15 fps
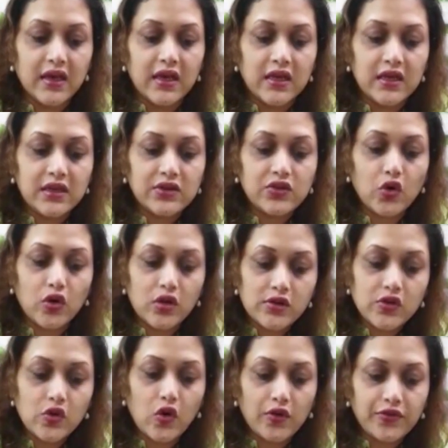It is
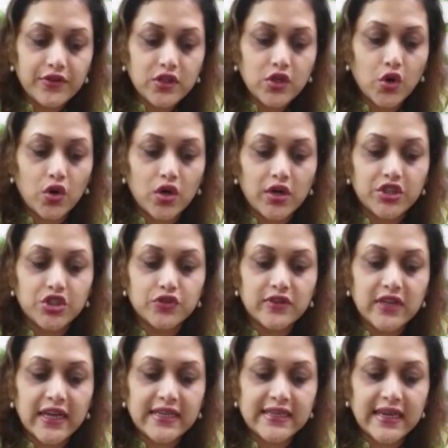also often called
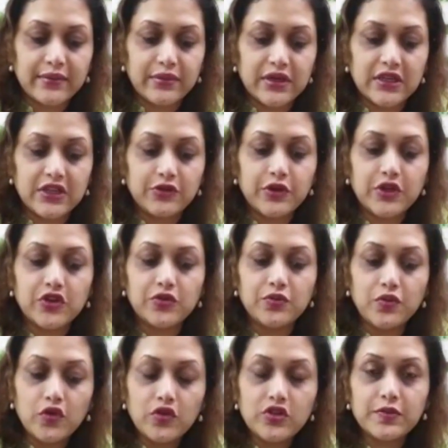juvenile diabetes because
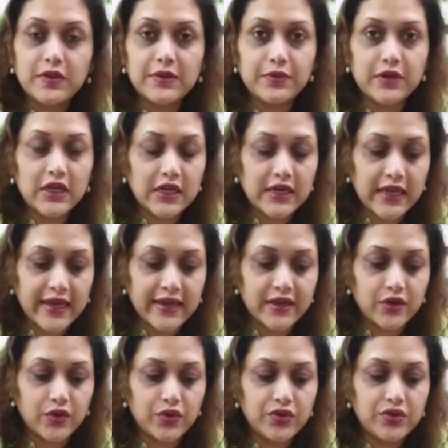most people are
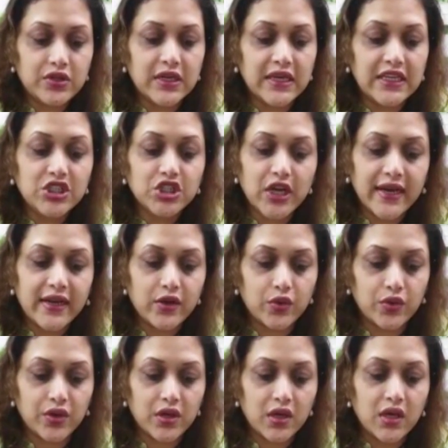diagnosed in
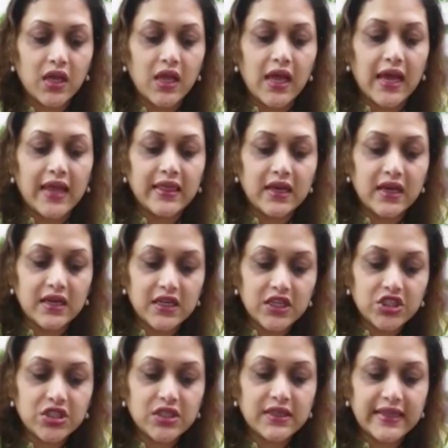childhood and the
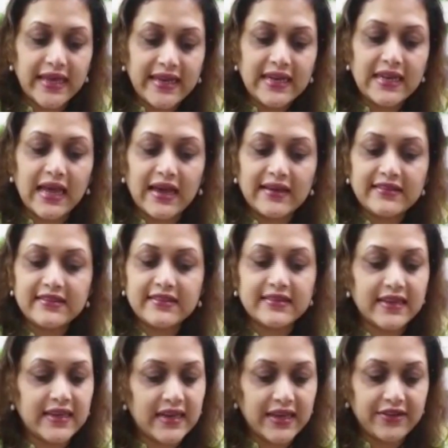condition then lasts
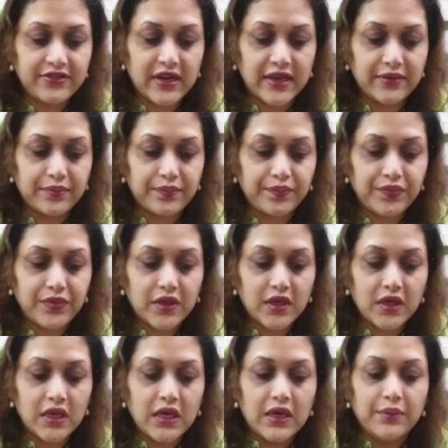their lifetime.
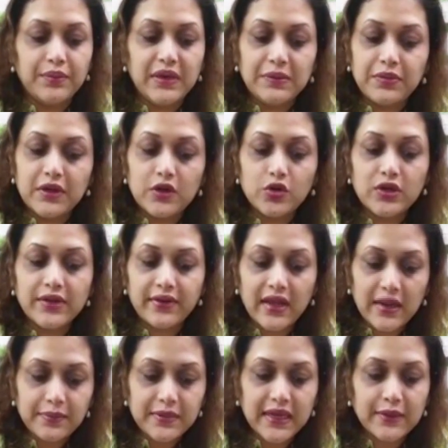People who
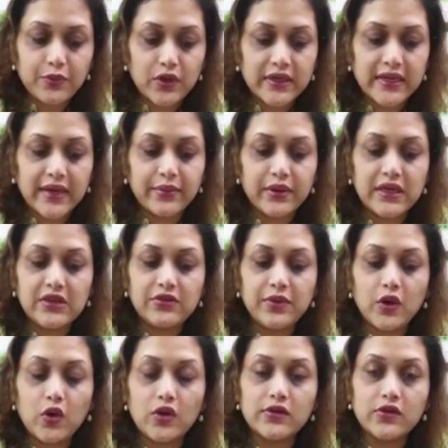develop type 1 diabetes
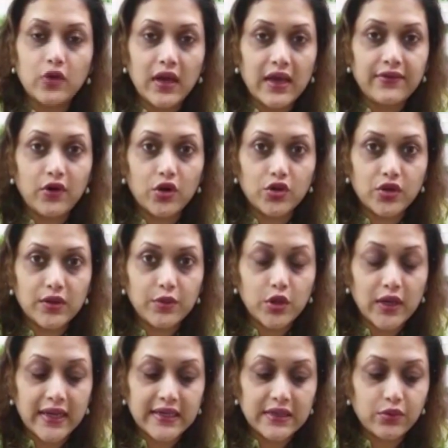may also have
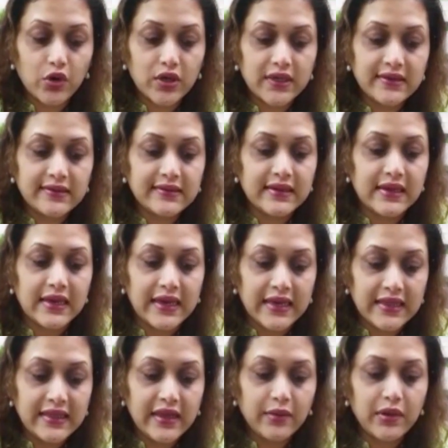autoimmune antibodies
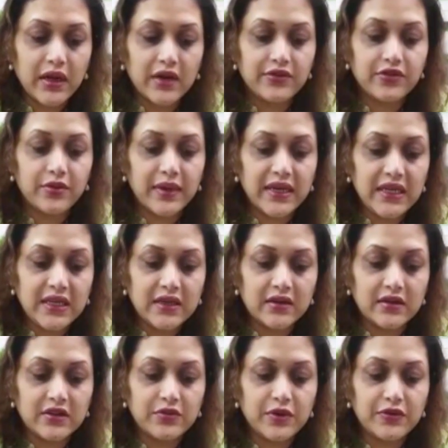in their blood for many
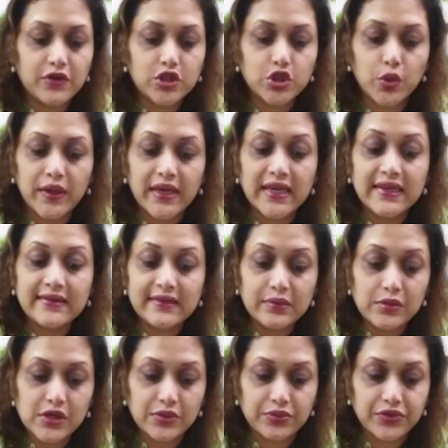years before showing any
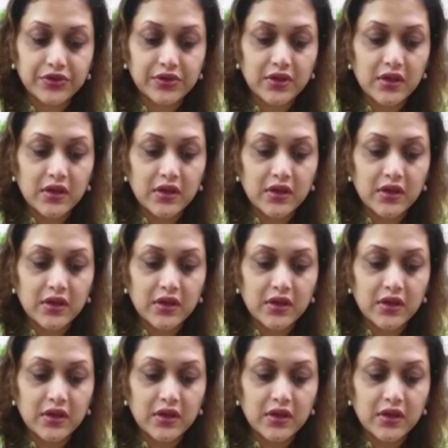symptoms.